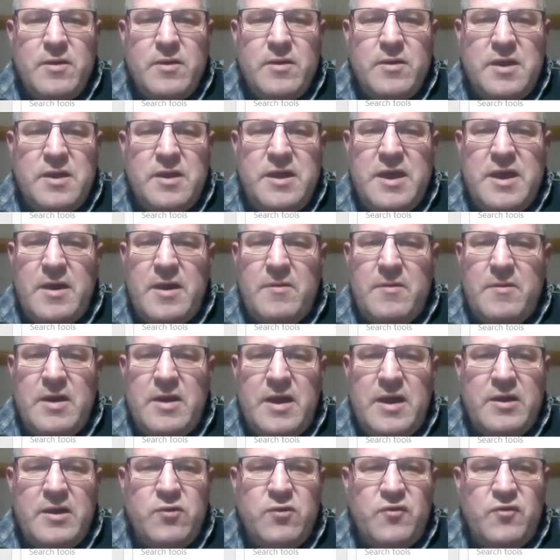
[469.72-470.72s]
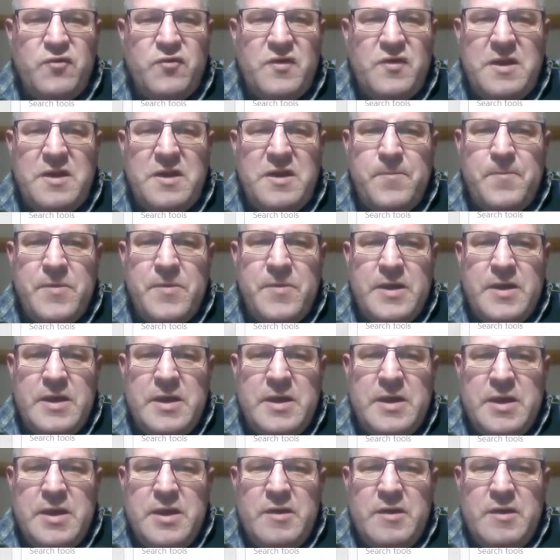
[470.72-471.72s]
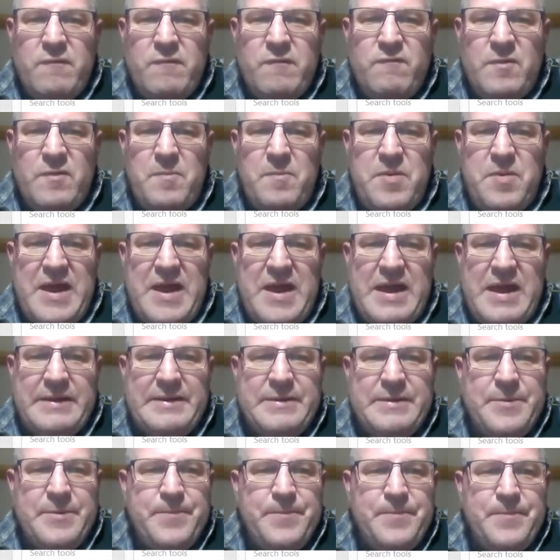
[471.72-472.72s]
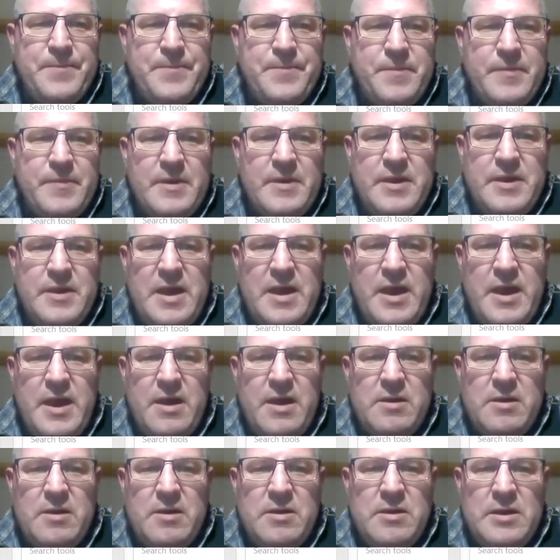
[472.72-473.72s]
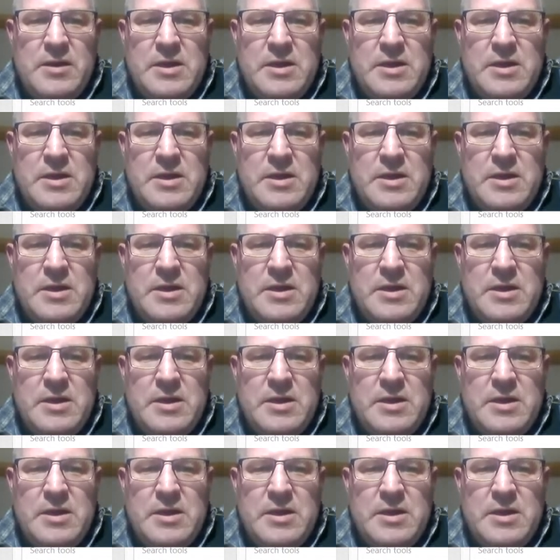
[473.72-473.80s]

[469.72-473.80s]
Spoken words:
Yeah, and you see the plant, yeah.